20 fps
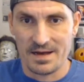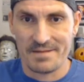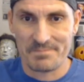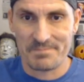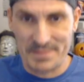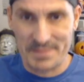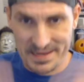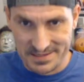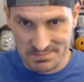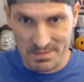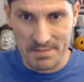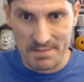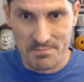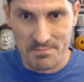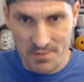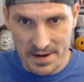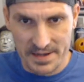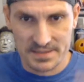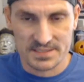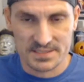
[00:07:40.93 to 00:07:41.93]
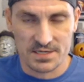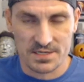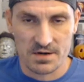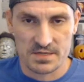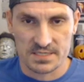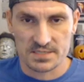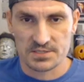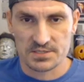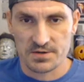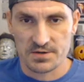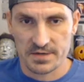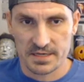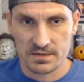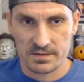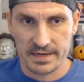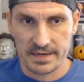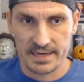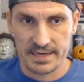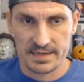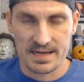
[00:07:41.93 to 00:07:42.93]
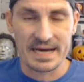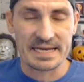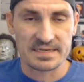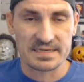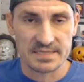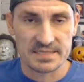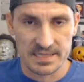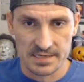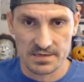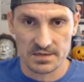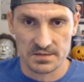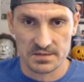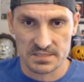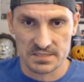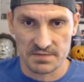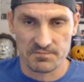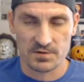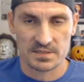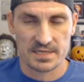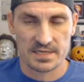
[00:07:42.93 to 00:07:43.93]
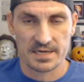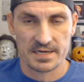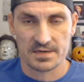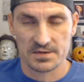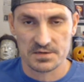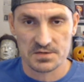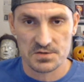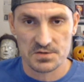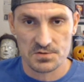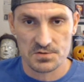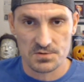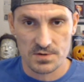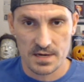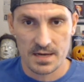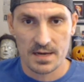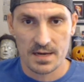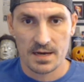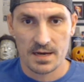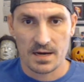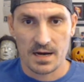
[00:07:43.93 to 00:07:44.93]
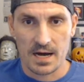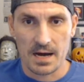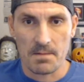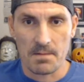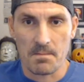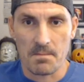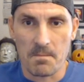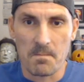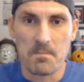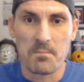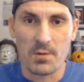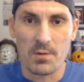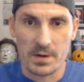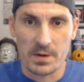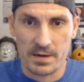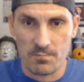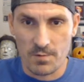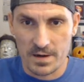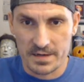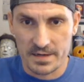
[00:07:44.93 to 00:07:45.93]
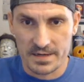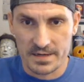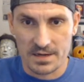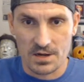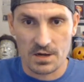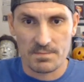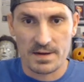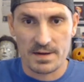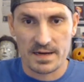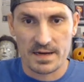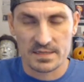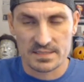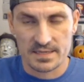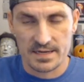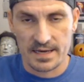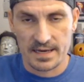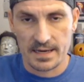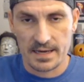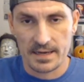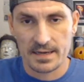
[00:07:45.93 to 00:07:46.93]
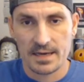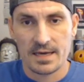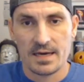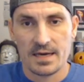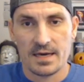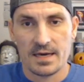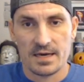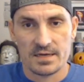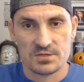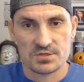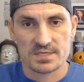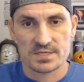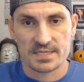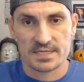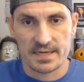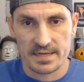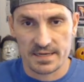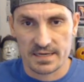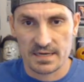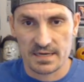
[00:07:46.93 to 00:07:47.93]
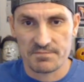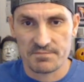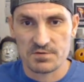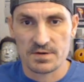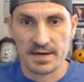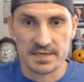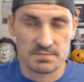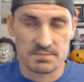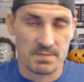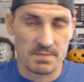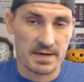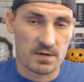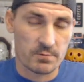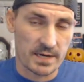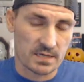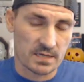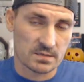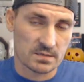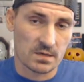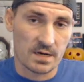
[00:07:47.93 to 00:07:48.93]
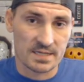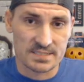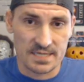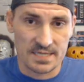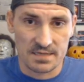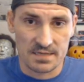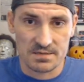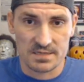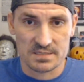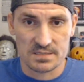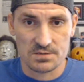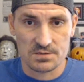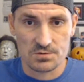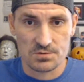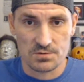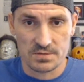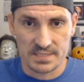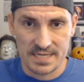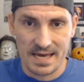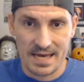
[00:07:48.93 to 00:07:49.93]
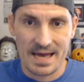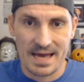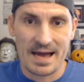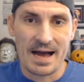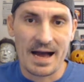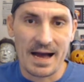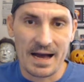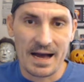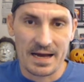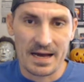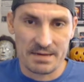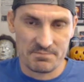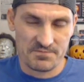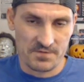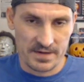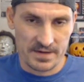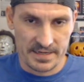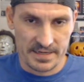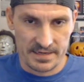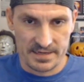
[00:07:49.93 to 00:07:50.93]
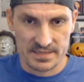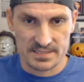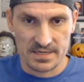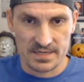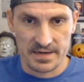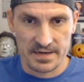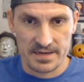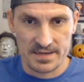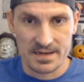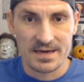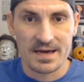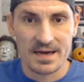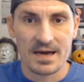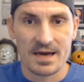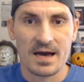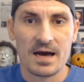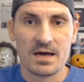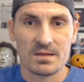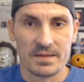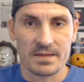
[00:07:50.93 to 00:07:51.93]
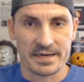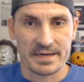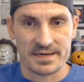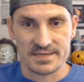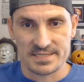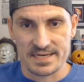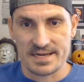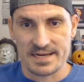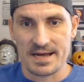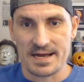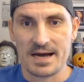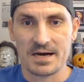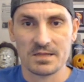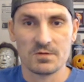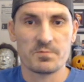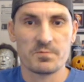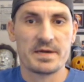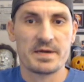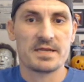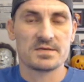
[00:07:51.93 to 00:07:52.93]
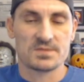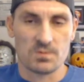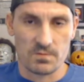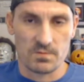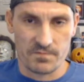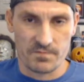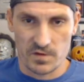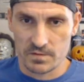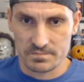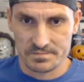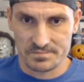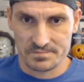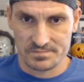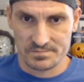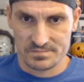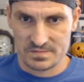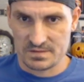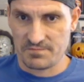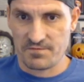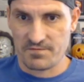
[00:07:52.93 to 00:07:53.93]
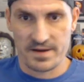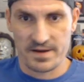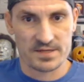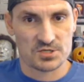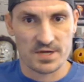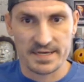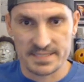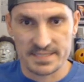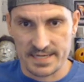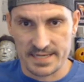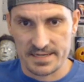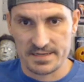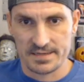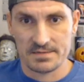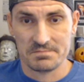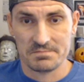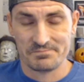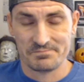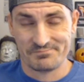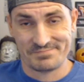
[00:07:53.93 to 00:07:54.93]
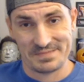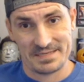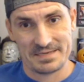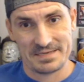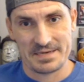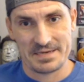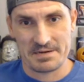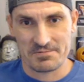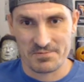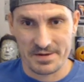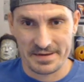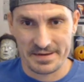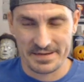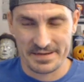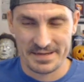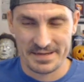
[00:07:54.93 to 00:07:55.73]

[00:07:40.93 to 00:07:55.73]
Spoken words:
as my brain starts to circulate ideas of what they could do. But I wanted to come on today and just kind of give you guys my quick thoughts on this news. I'm fucking excited. Like I said, Halloween is over. The franchise ended. Yeah, right.